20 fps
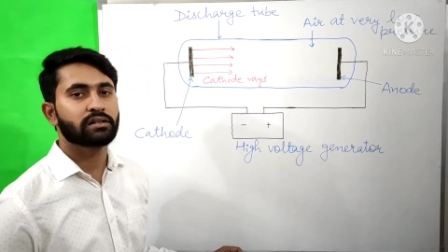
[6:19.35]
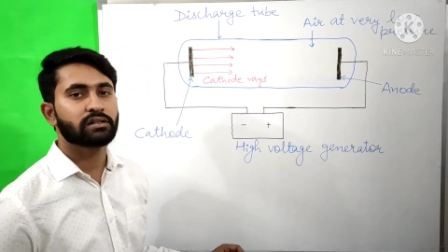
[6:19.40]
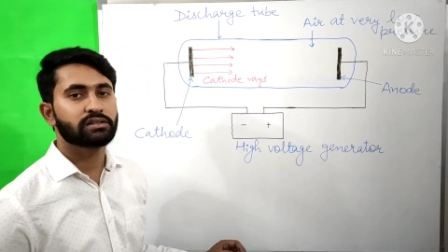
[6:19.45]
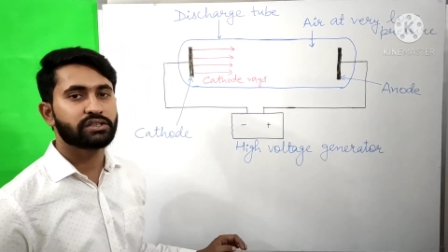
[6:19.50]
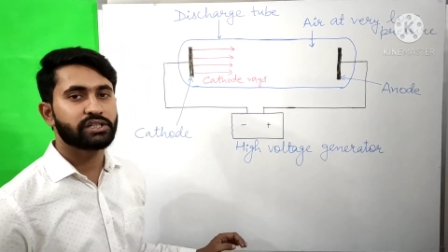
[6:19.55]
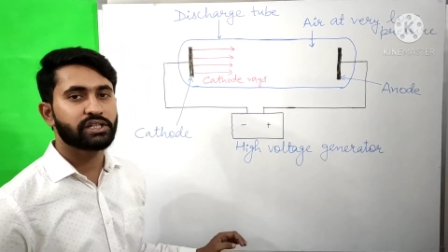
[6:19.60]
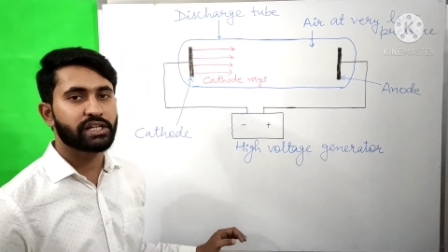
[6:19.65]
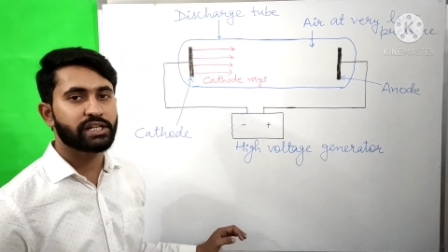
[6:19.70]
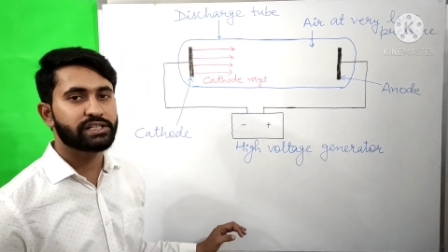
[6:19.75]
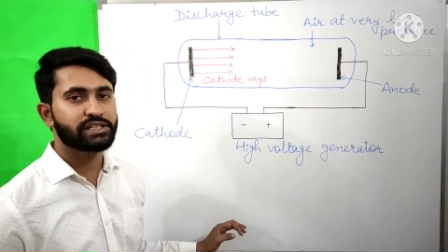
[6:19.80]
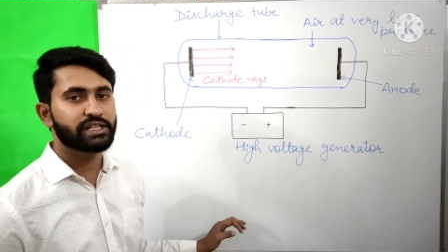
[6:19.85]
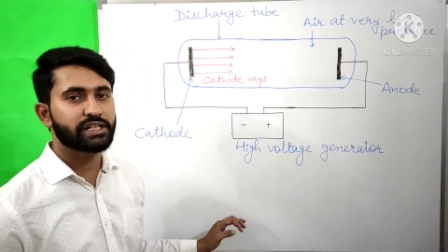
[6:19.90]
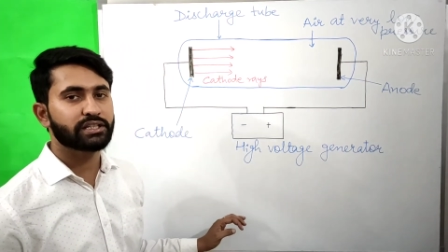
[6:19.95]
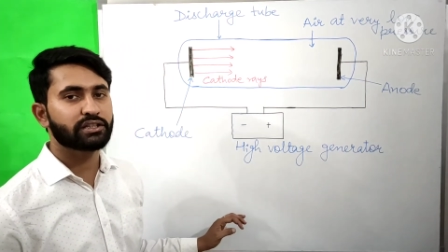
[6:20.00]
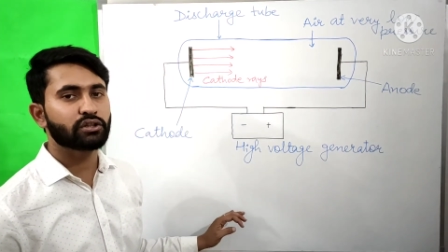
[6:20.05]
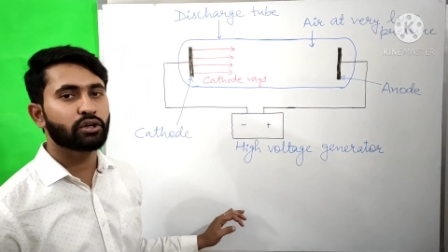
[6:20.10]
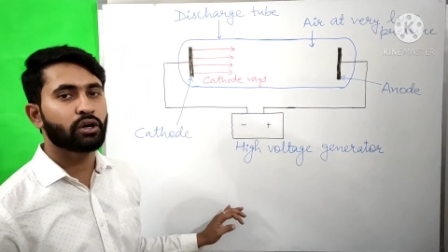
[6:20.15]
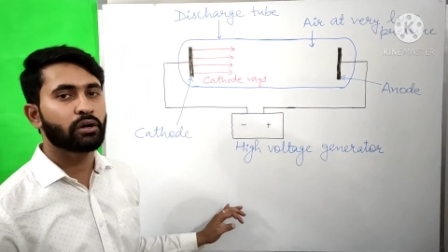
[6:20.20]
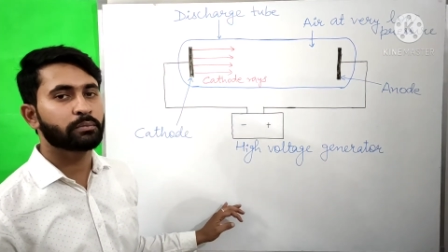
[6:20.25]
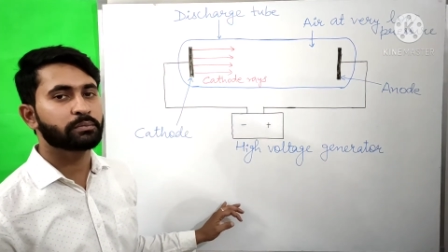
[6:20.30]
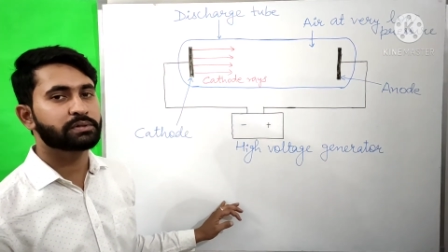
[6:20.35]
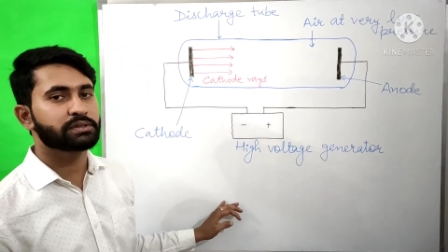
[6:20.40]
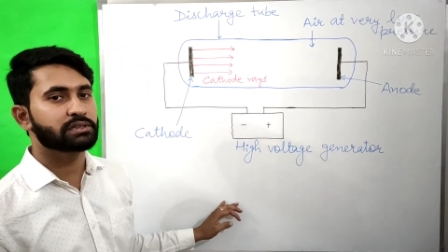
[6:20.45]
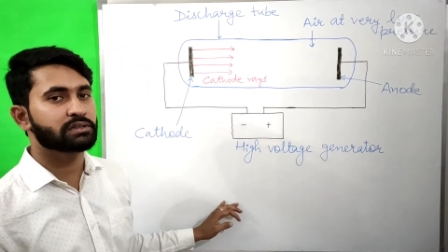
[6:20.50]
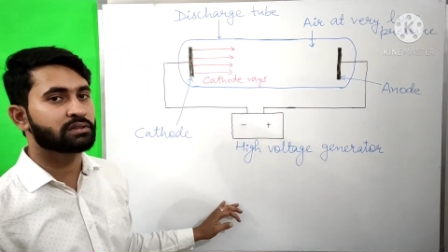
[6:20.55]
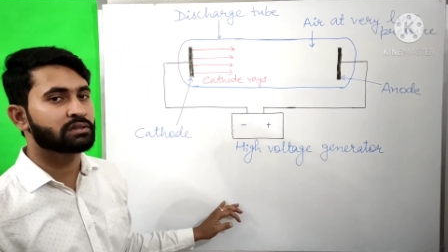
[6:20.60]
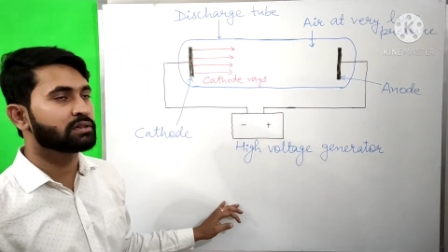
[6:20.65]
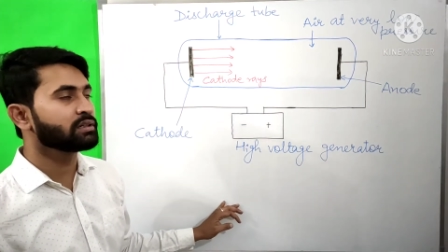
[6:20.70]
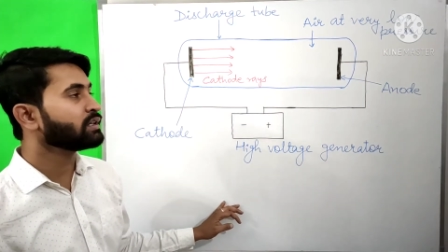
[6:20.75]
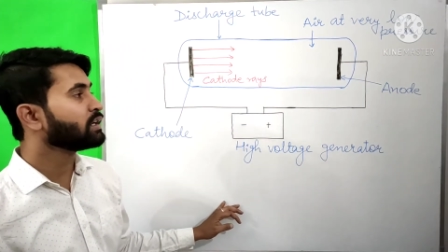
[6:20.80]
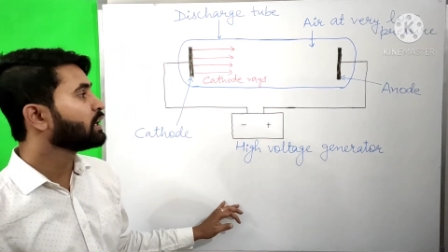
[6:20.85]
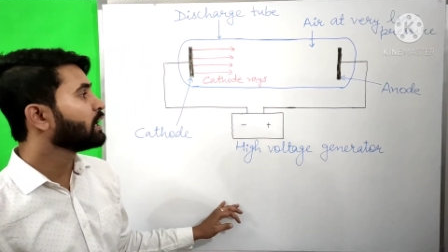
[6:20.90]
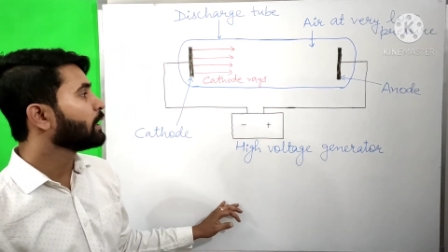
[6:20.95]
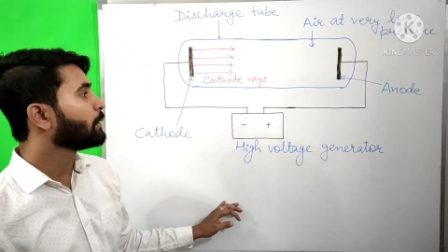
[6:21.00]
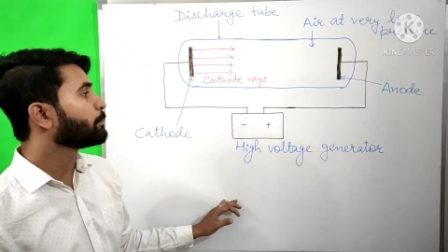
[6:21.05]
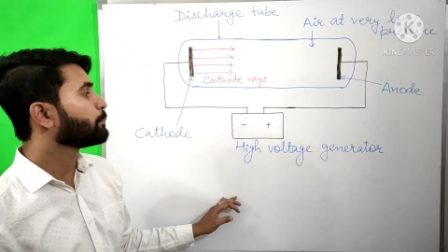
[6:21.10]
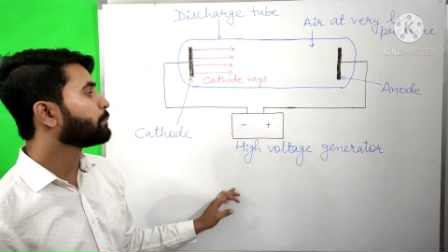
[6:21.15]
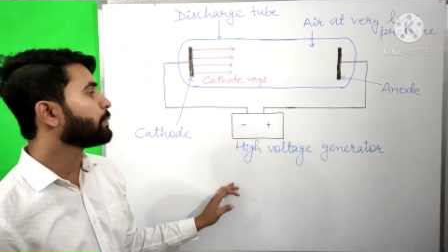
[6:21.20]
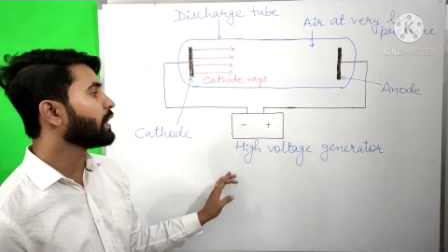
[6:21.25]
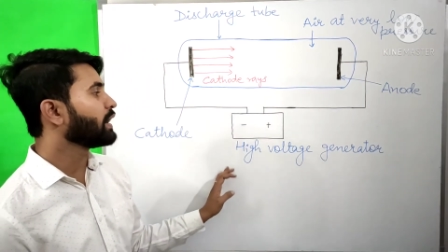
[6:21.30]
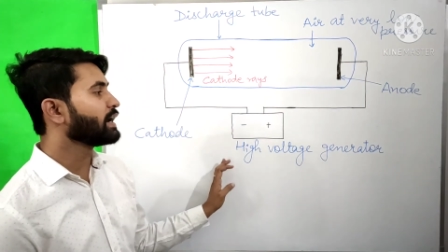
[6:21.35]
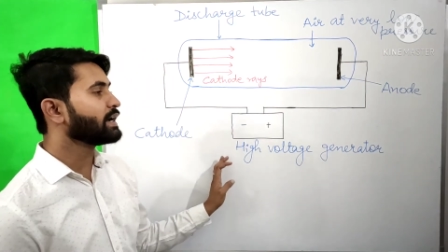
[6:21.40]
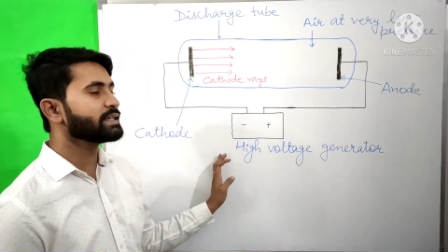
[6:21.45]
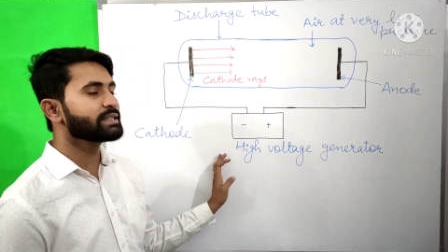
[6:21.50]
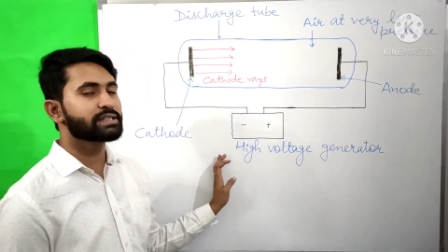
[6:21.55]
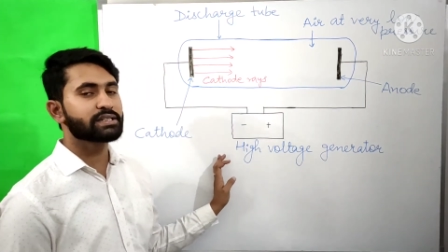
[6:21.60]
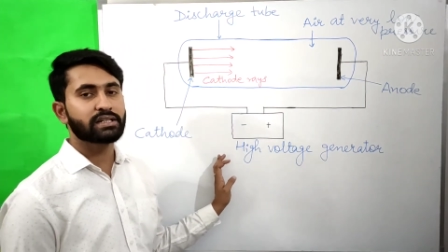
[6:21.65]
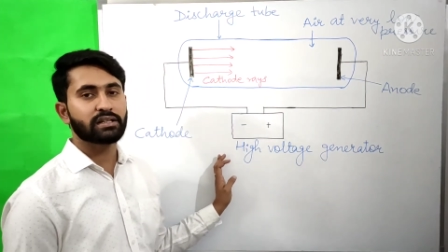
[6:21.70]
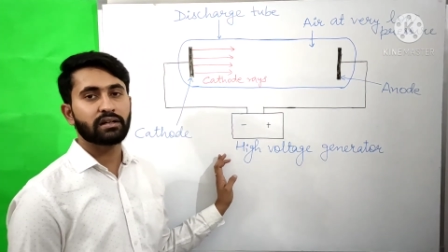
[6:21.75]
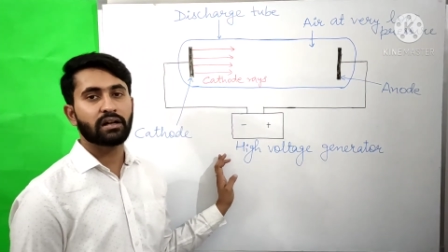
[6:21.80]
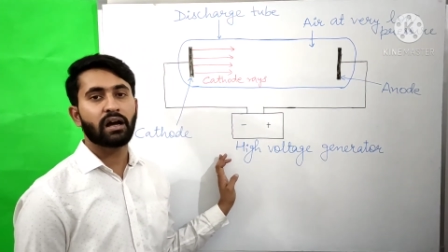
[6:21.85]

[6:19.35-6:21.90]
J.J. Thomson passed